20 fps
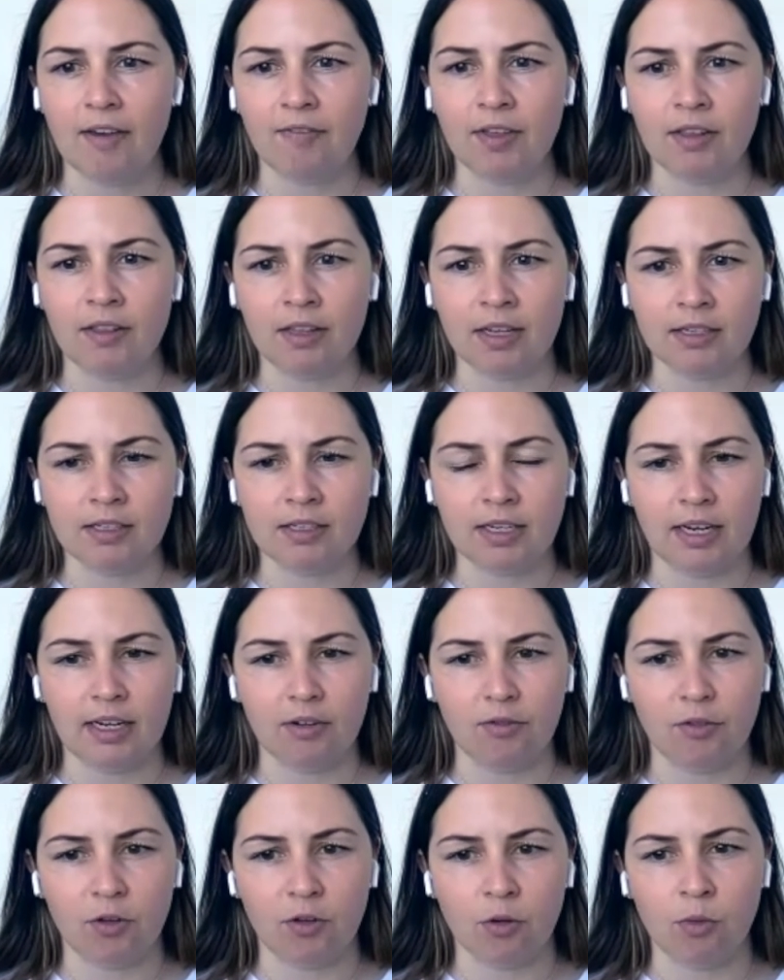And then they take
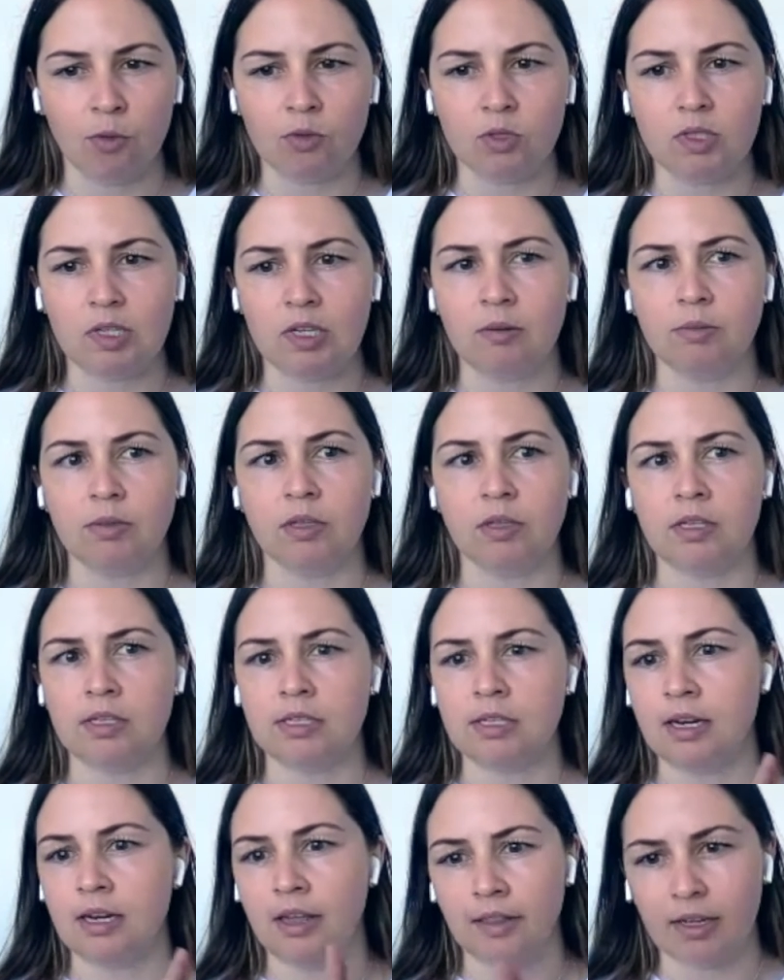a few more steps and there's
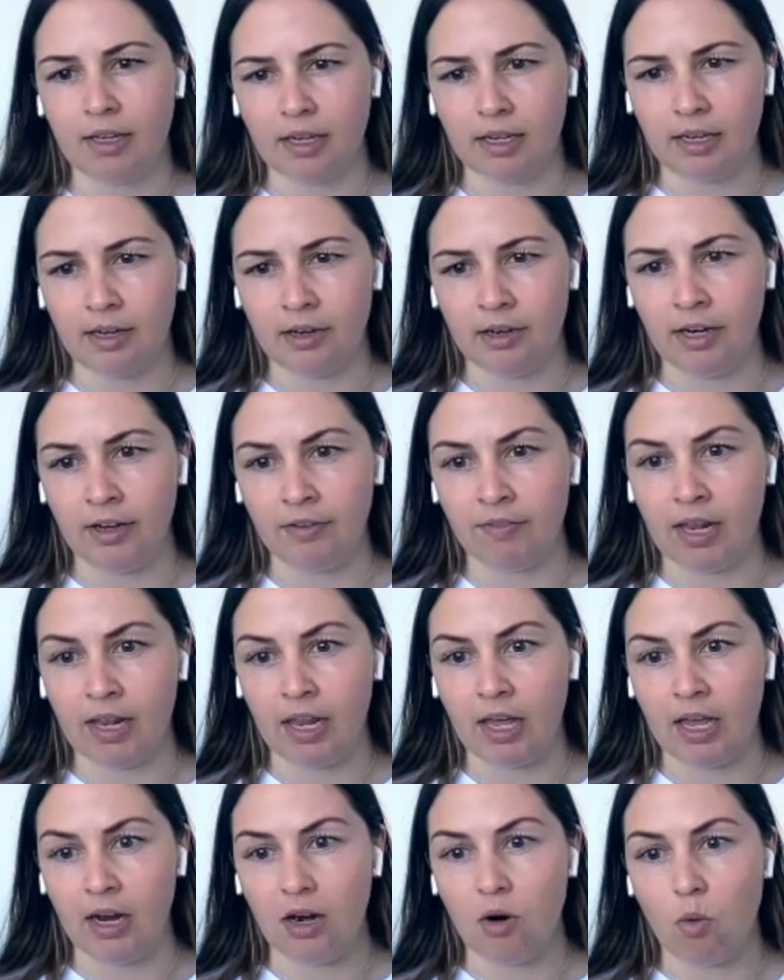another clearing, and they're
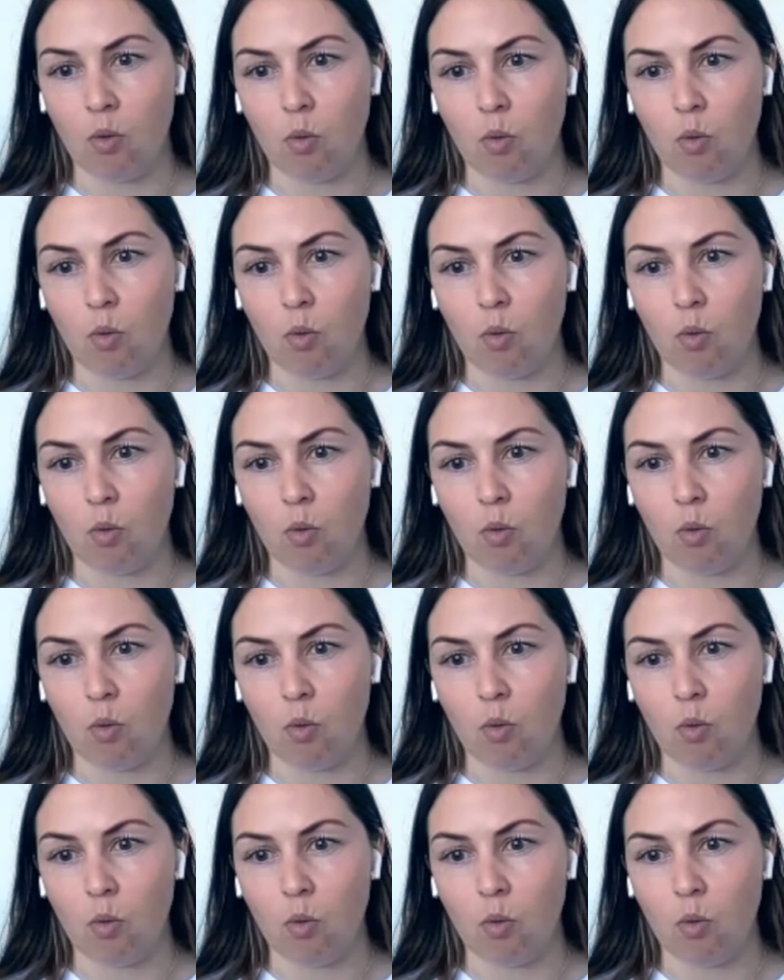like,